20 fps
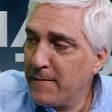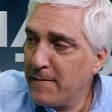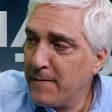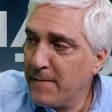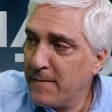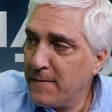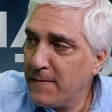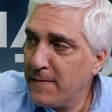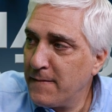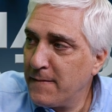
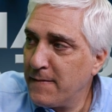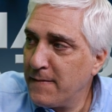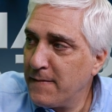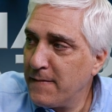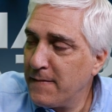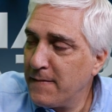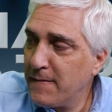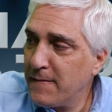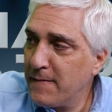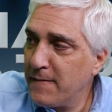
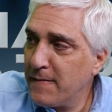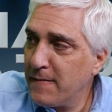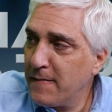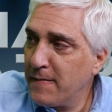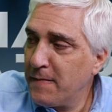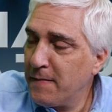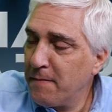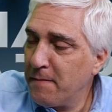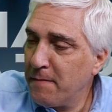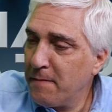
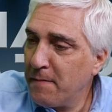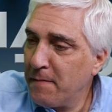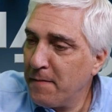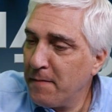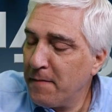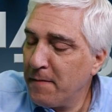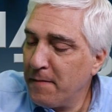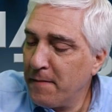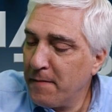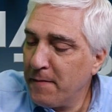
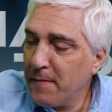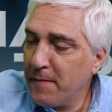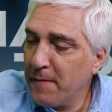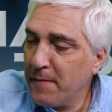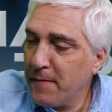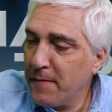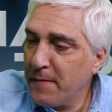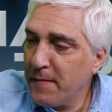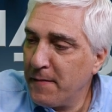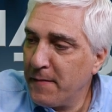
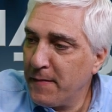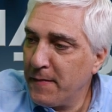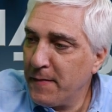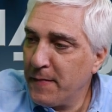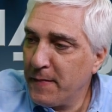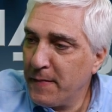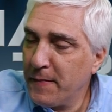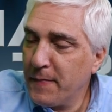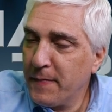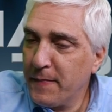
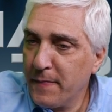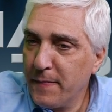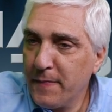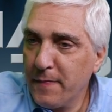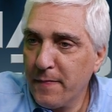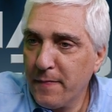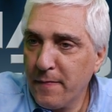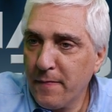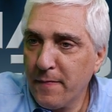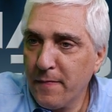
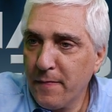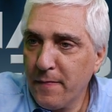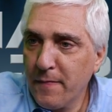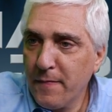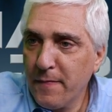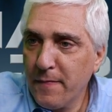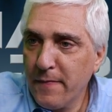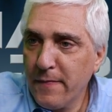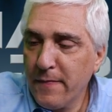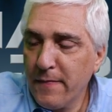
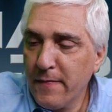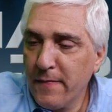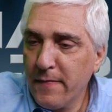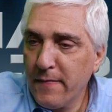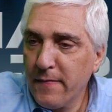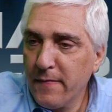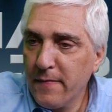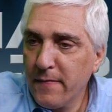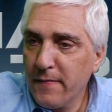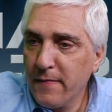
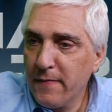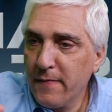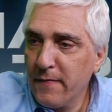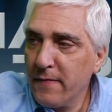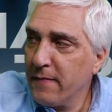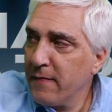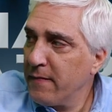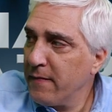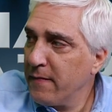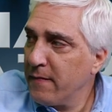
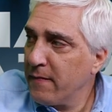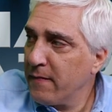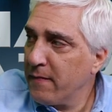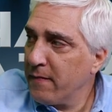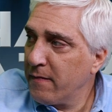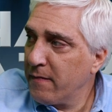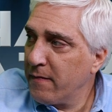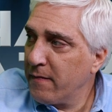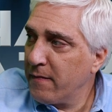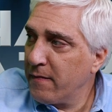
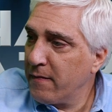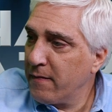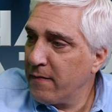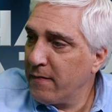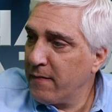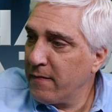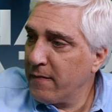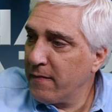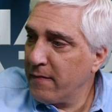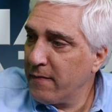
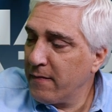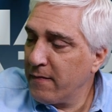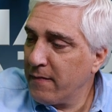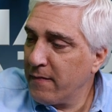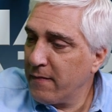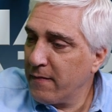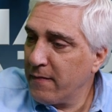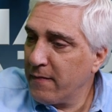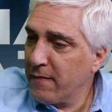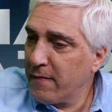
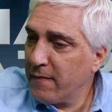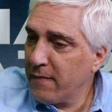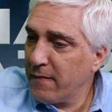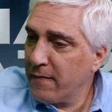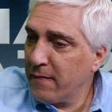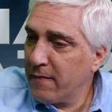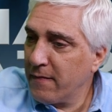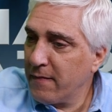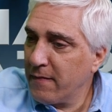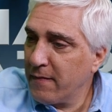
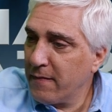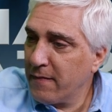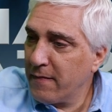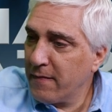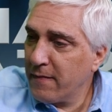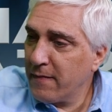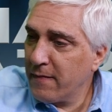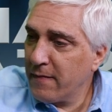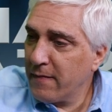This person isn't speaking.